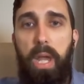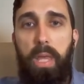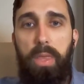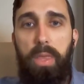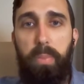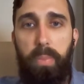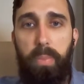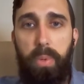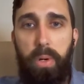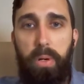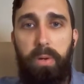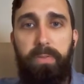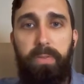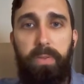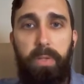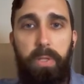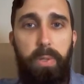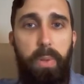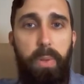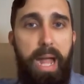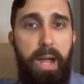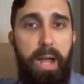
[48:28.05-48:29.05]
the bird
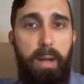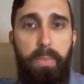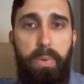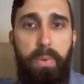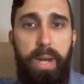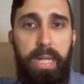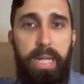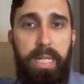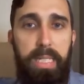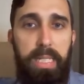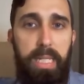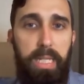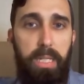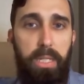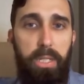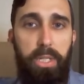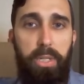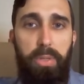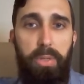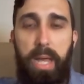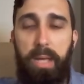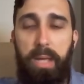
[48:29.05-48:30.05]
flu outbreaks in
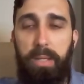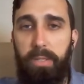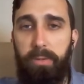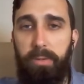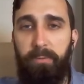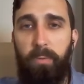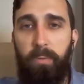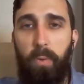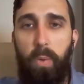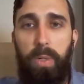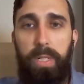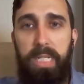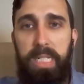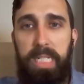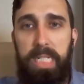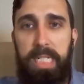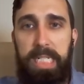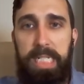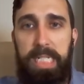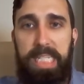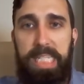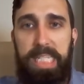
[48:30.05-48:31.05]

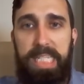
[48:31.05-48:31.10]
2014,